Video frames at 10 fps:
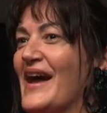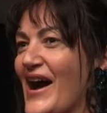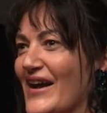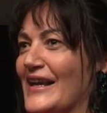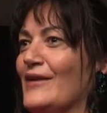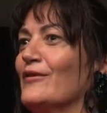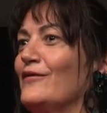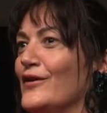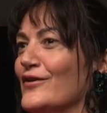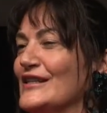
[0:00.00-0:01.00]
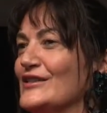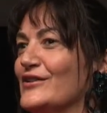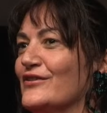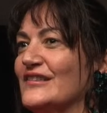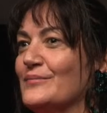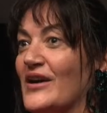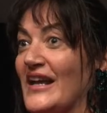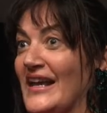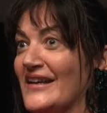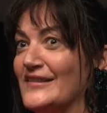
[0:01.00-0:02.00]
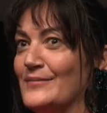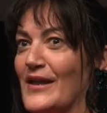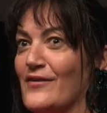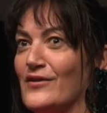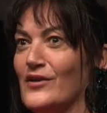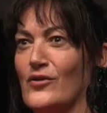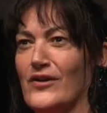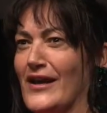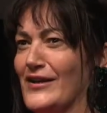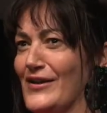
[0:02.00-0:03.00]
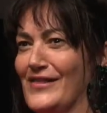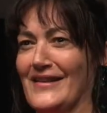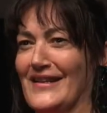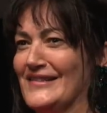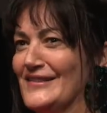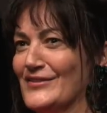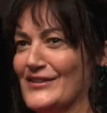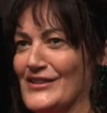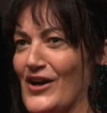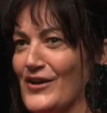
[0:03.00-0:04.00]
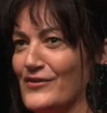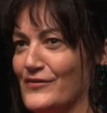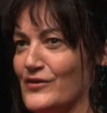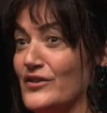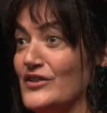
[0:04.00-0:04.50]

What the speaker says: I keep referring to her as my ex-mother-in-law, and I don't think it's a good title for her.